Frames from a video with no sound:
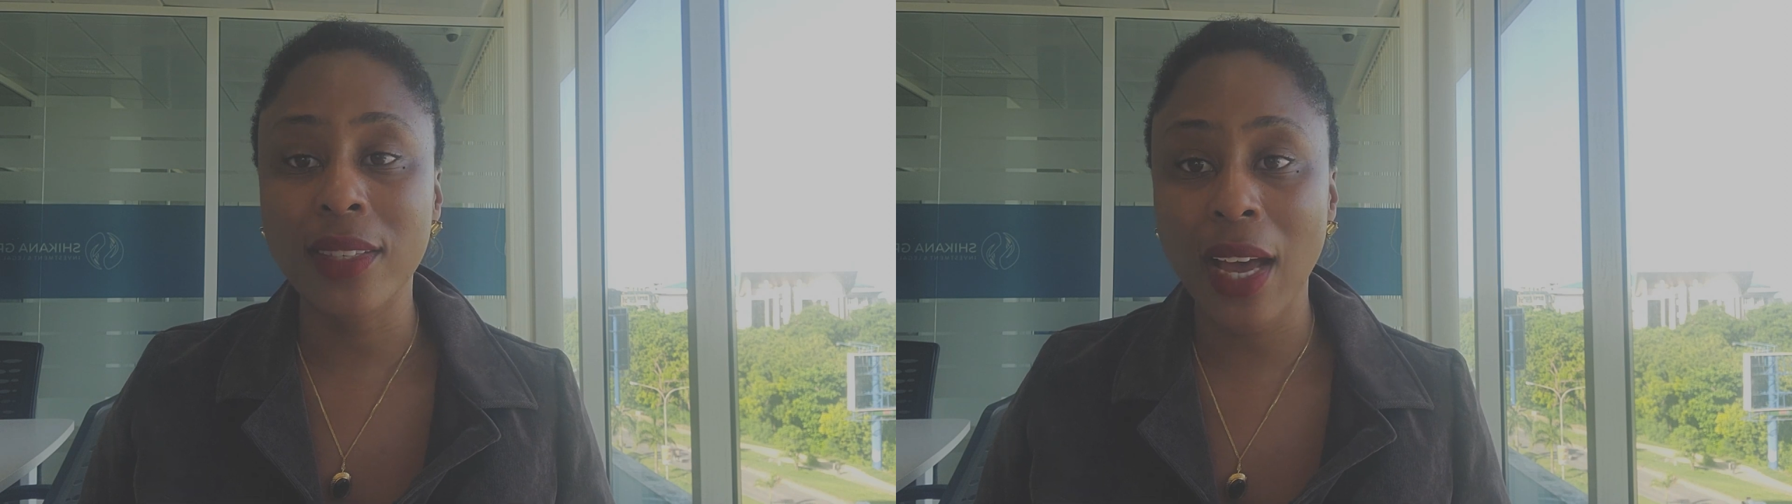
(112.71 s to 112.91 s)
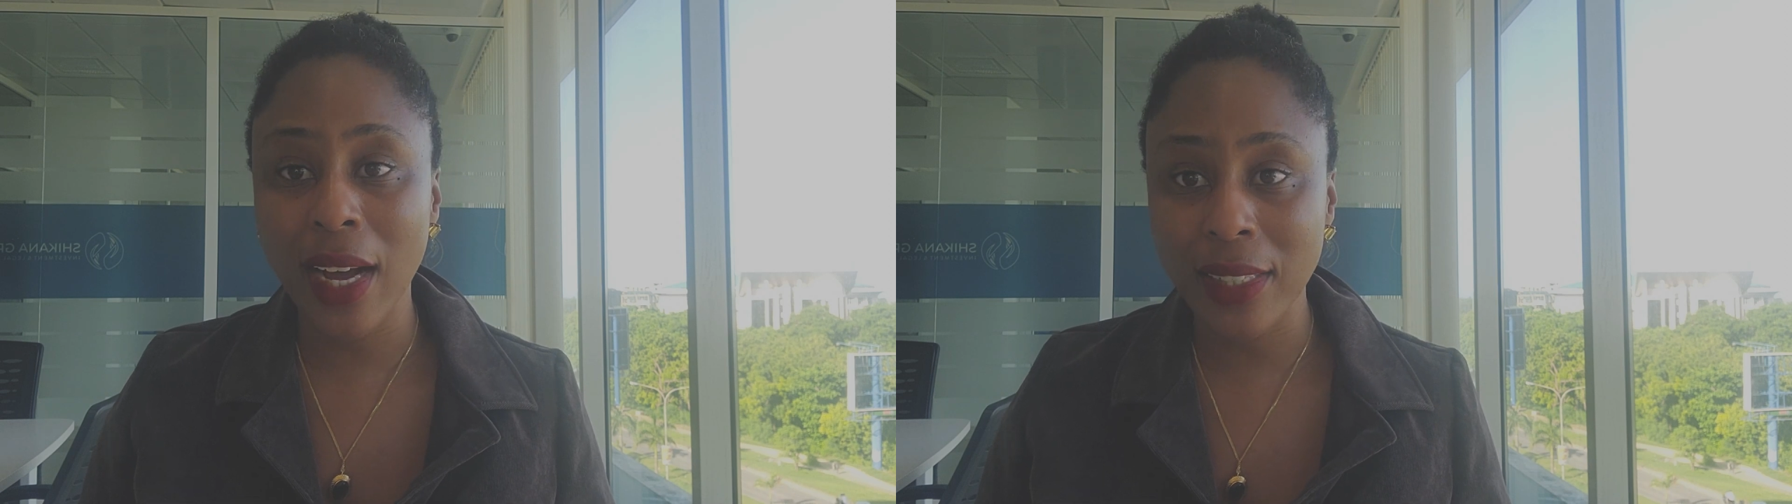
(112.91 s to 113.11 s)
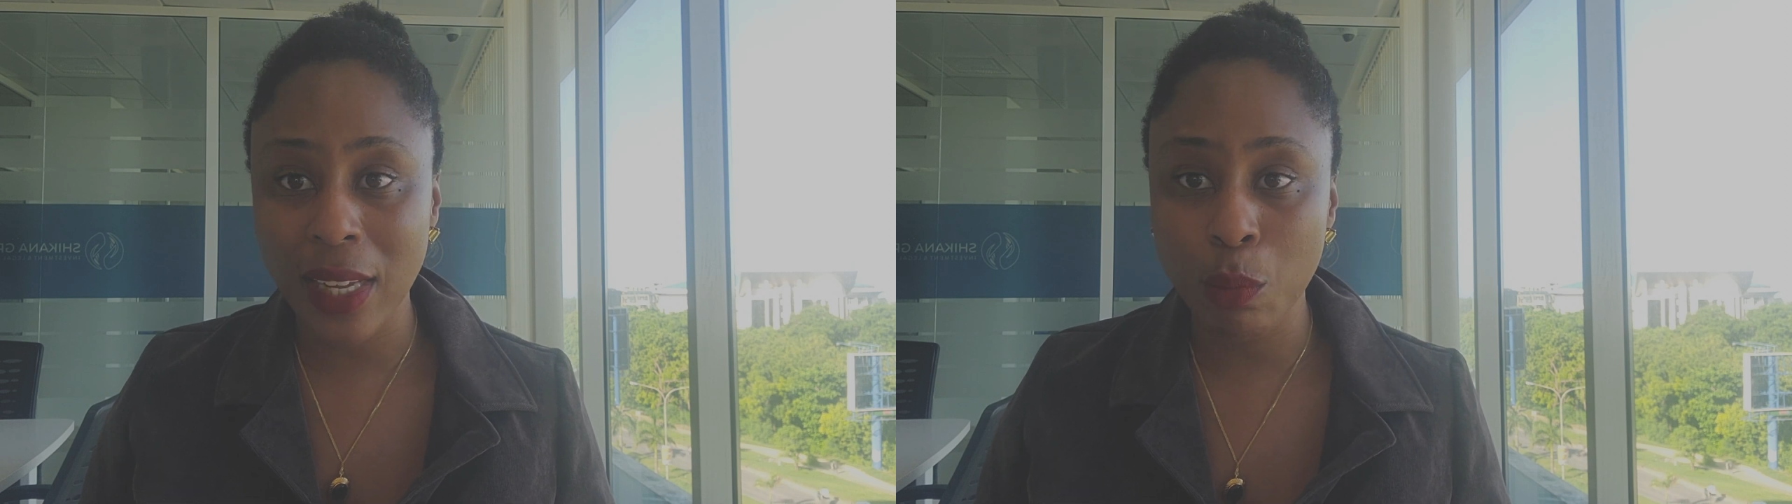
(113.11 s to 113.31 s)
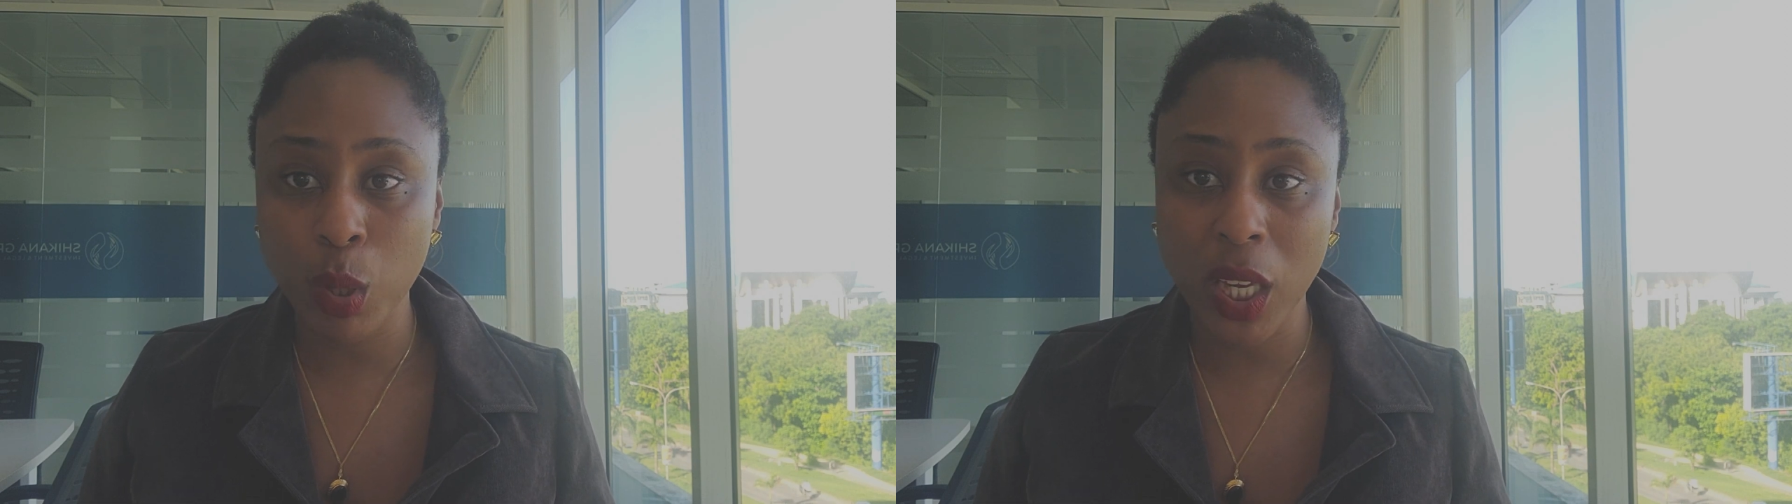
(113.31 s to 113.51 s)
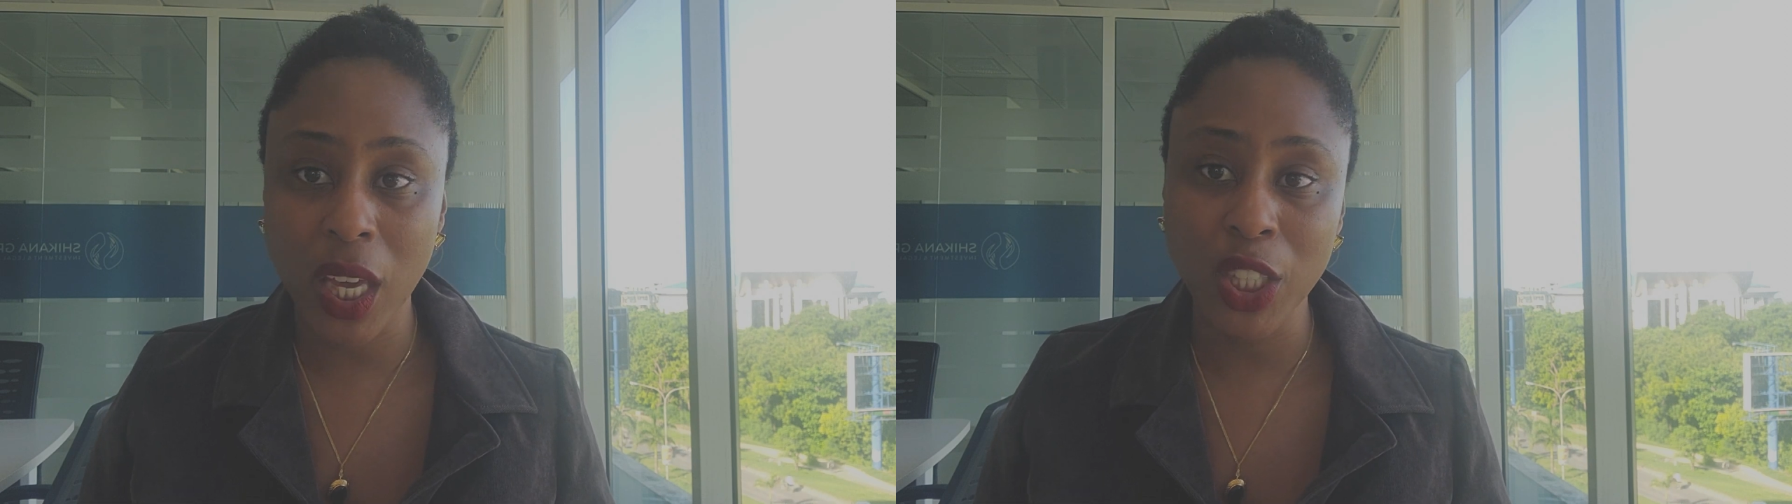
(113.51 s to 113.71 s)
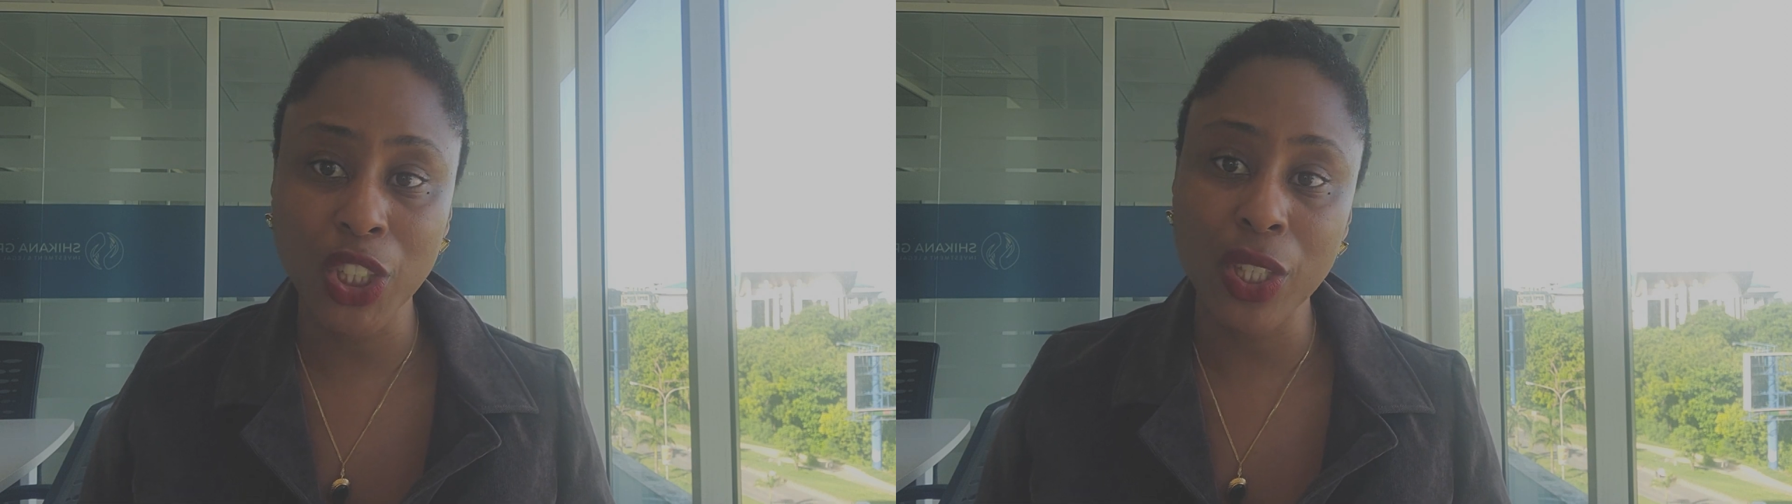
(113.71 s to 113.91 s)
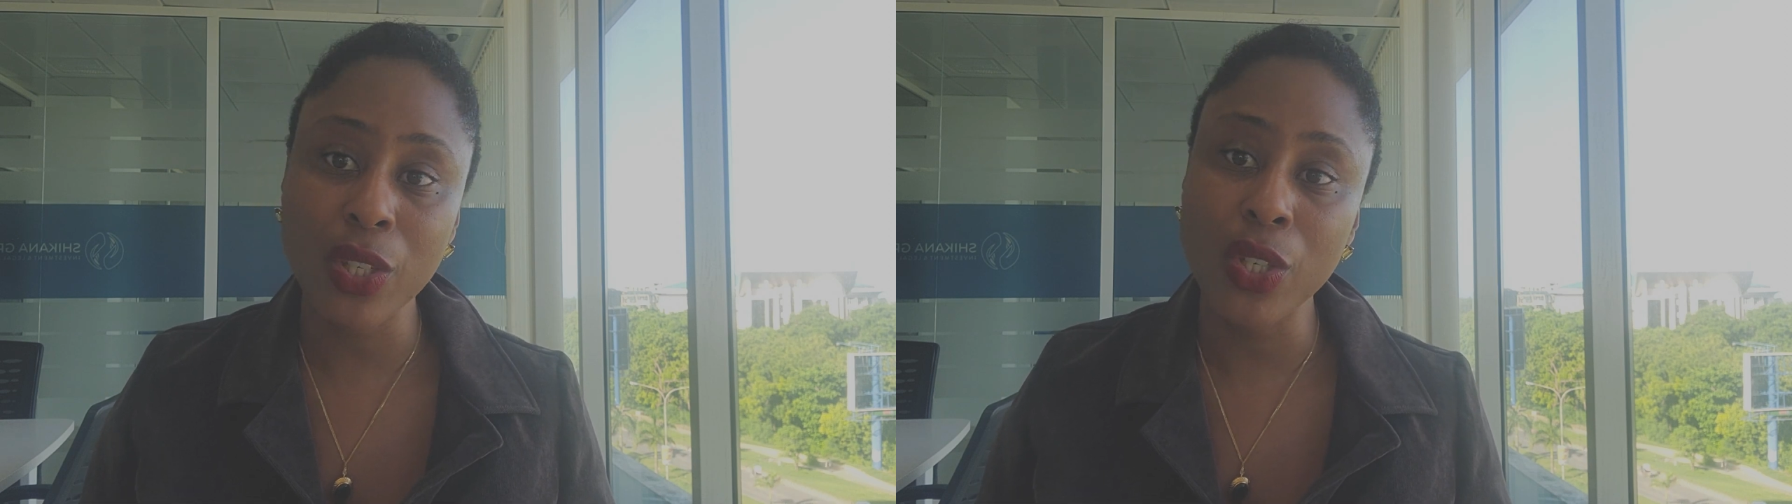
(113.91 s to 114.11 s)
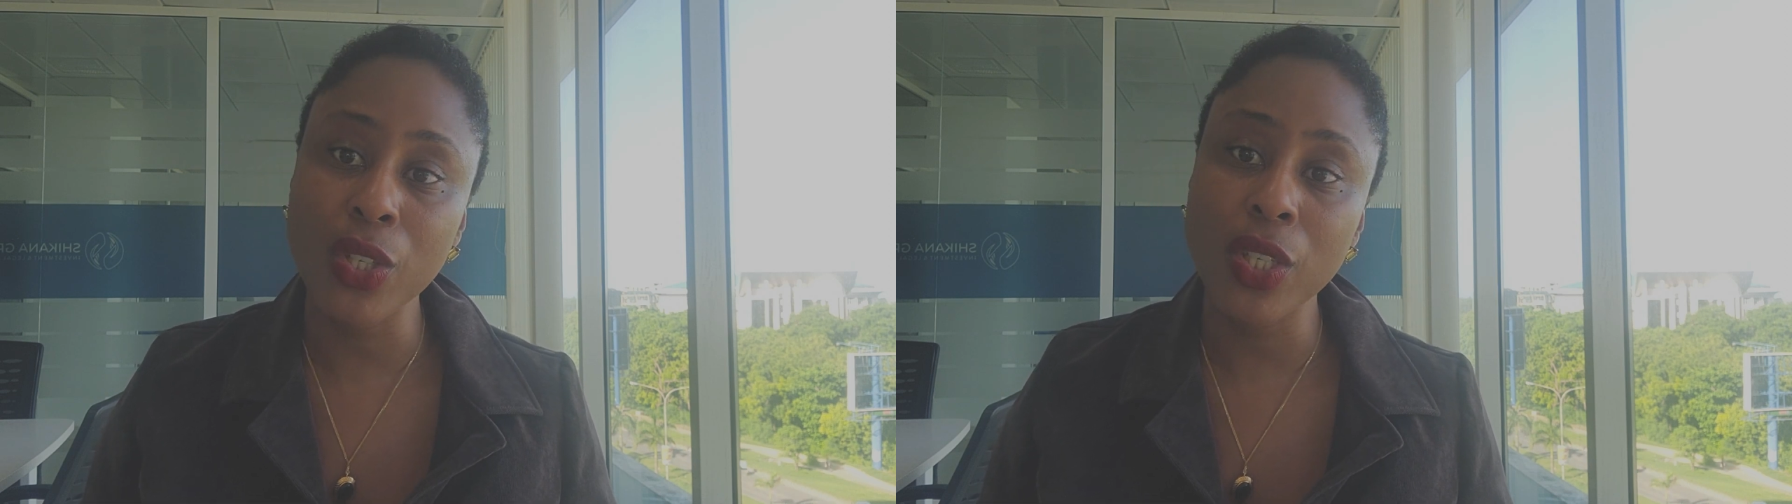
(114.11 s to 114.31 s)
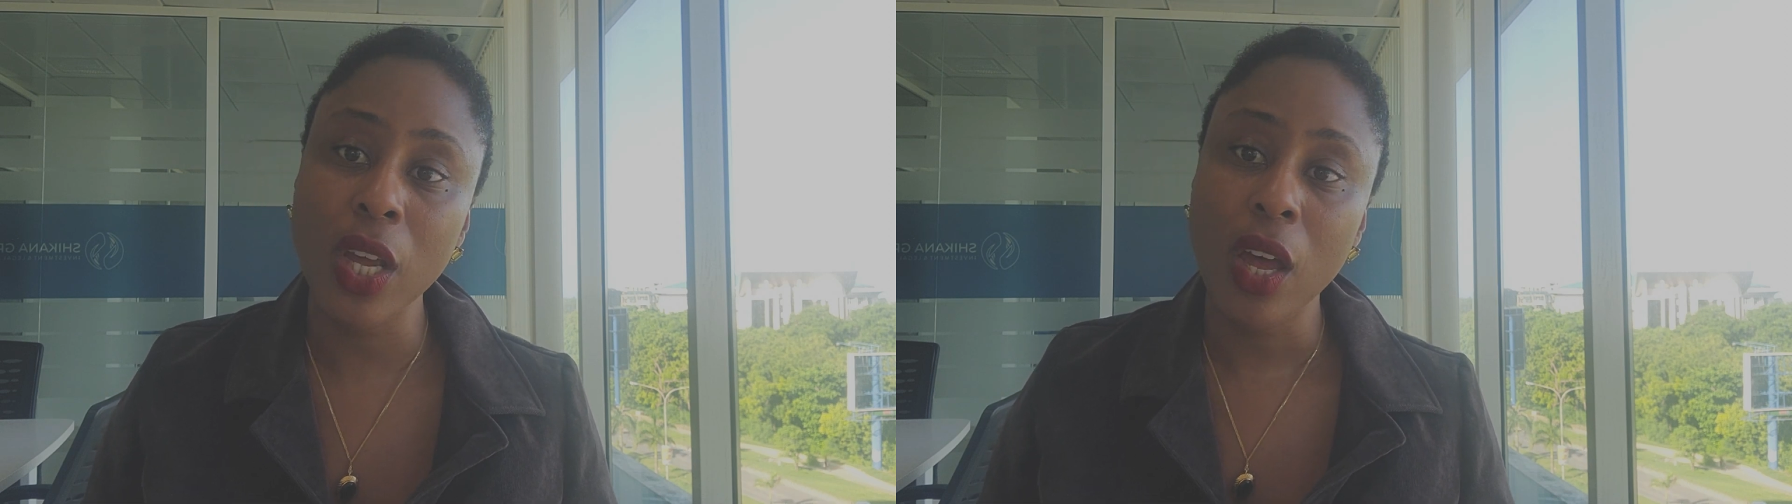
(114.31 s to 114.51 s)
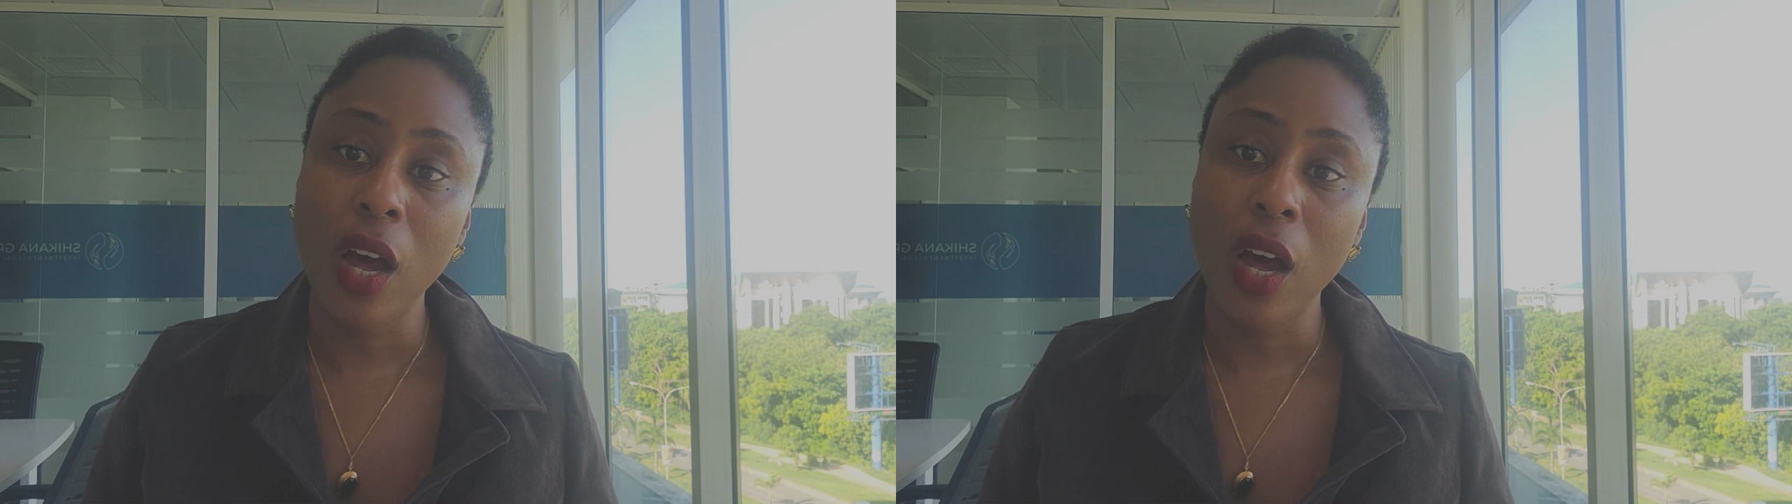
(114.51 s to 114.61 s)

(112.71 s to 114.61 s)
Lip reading: tax implications